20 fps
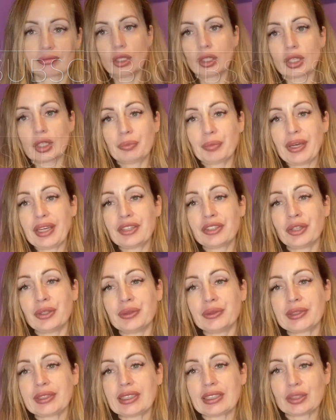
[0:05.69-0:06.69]
The big
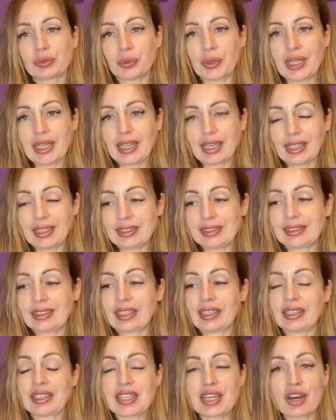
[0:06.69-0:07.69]
news this week is the
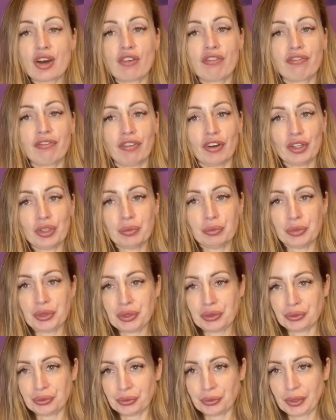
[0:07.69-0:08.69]
Leo full
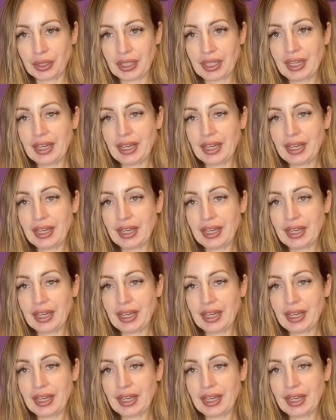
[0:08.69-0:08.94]
moon.